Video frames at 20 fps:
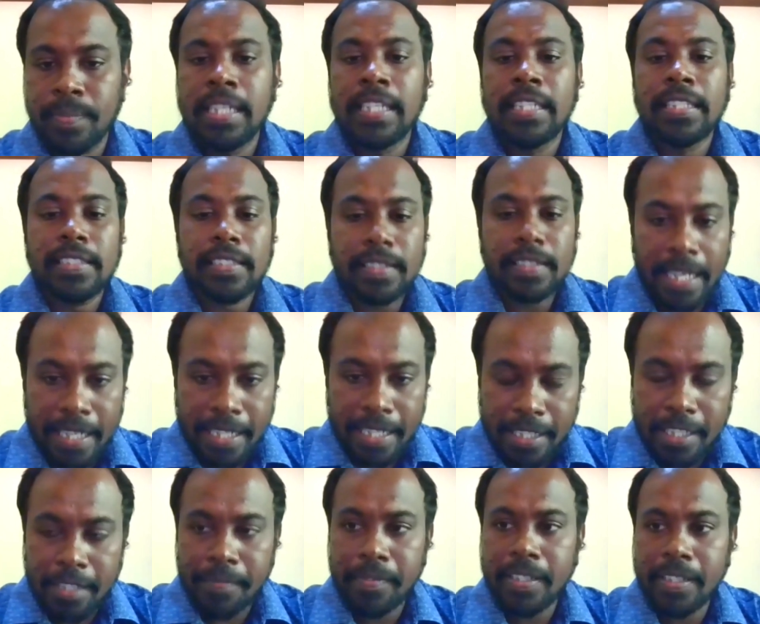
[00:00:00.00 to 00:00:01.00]

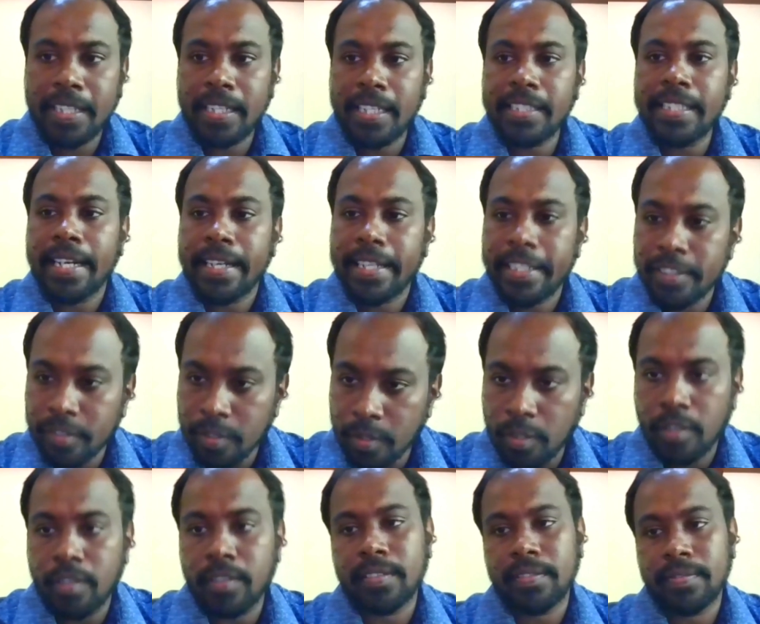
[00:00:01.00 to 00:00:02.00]
Scientifically, that is
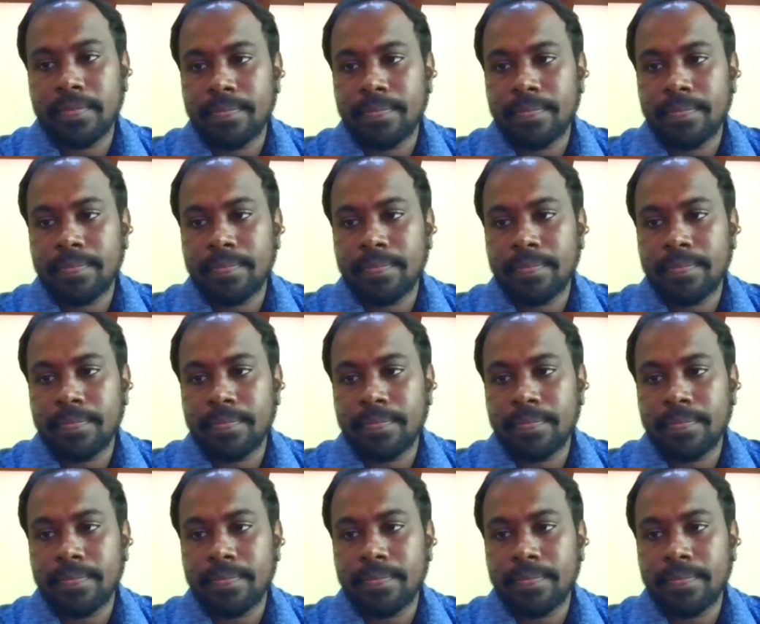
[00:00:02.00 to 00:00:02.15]
wrong,